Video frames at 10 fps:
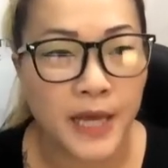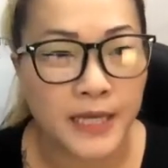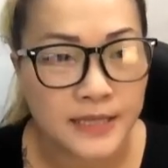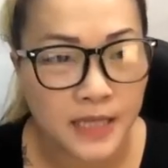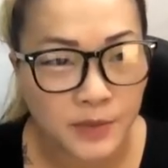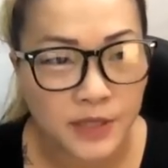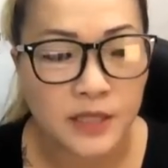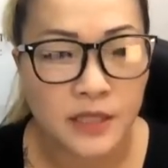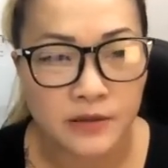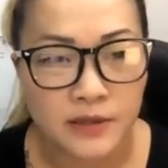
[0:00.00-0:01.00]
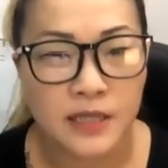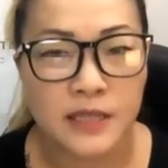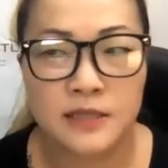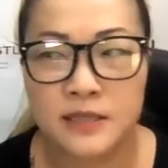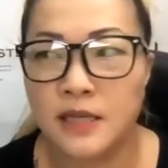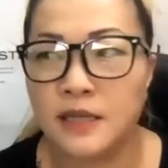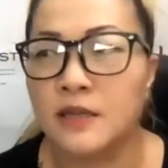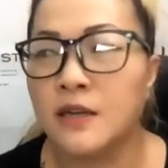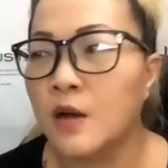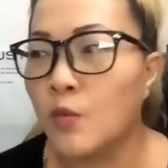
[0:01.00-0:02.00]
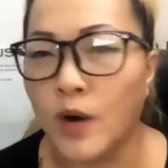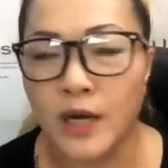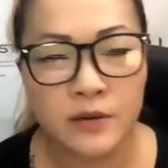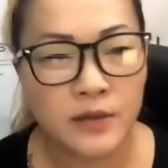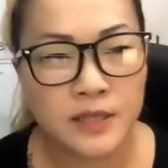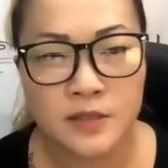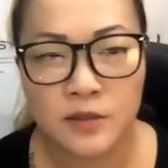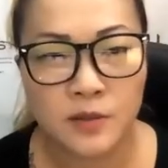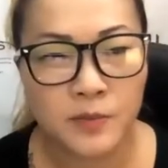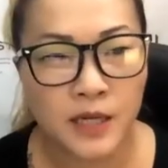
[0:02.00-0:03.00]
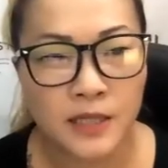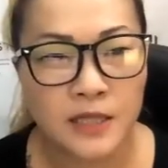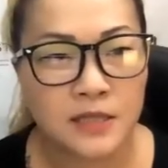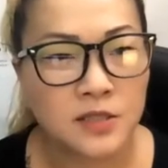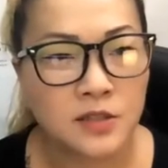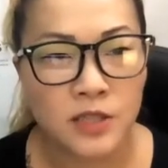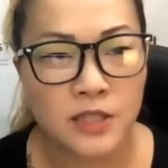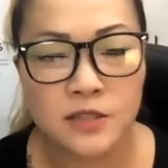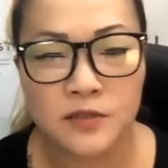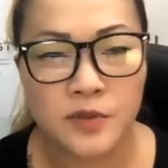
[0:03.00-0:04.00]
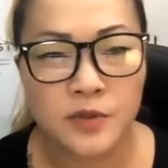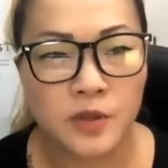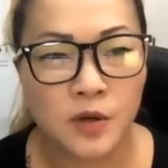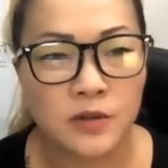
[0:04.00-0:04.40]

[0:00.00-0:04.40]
pandemic and everything, I decided, why don't I start the podcast and start interviewing all